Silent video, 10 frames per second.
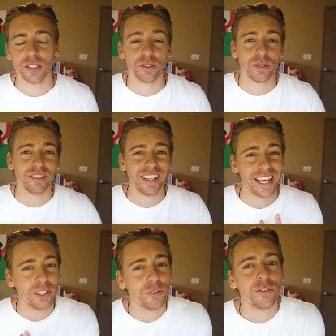going to do is
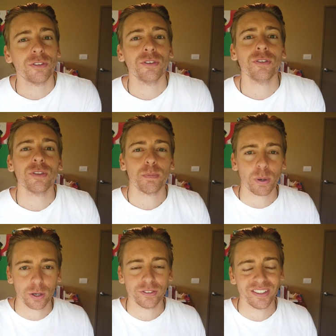take you through the
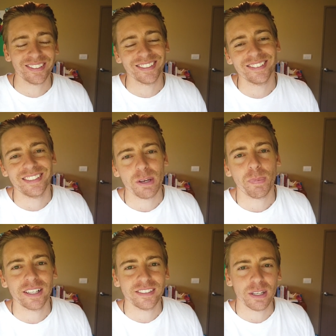process, the
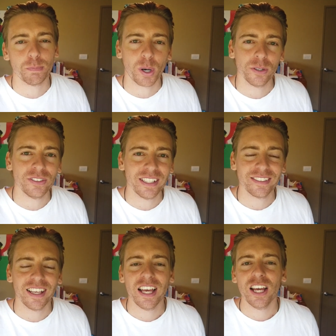step-by-step
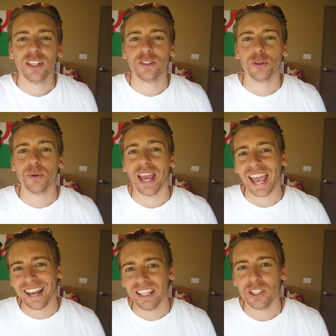process to
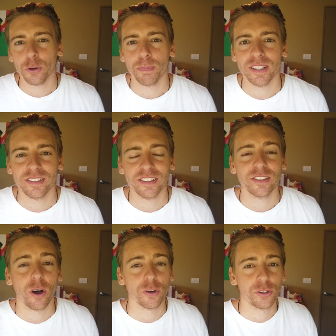adding your
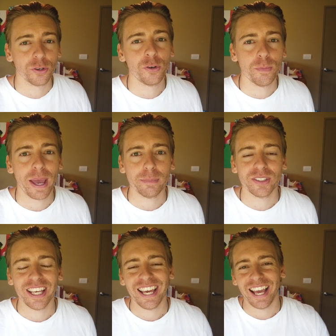business on Google
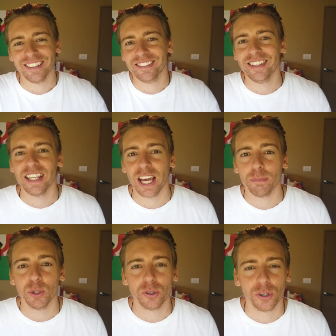Maps and setting
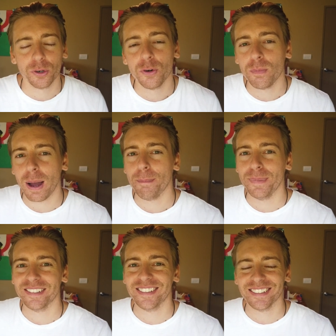up your Google My
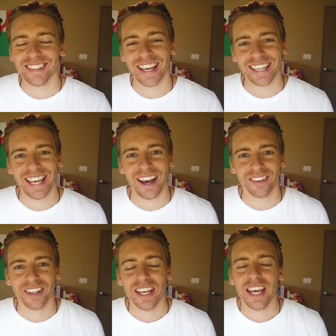Business
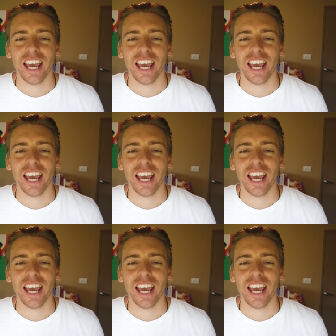account.